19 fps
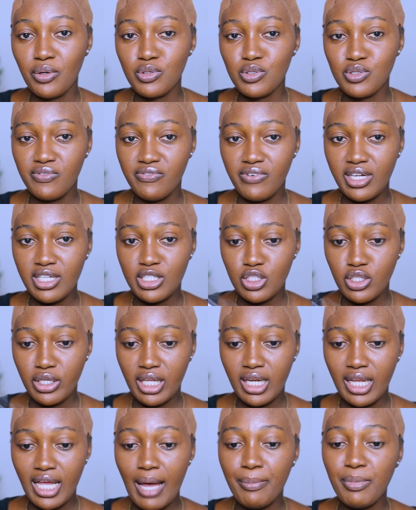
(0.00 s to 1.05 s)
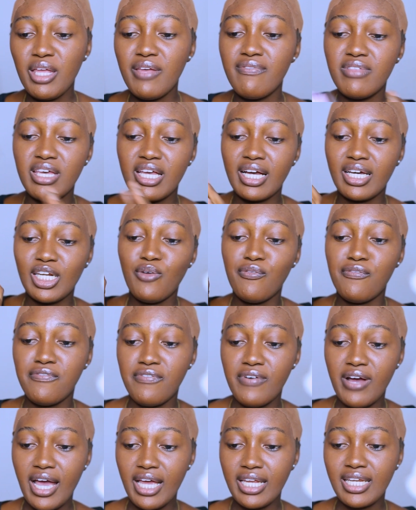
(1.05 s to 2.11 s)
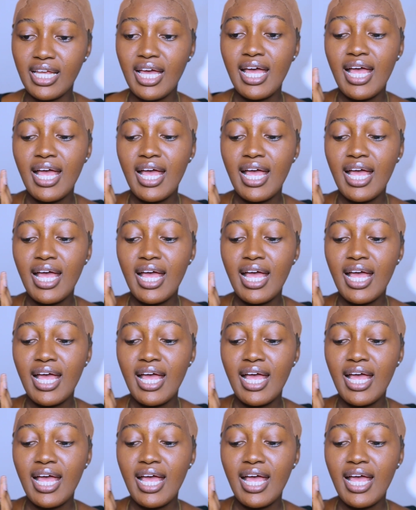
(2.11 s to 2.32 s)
also find a stocking cap if they cannot find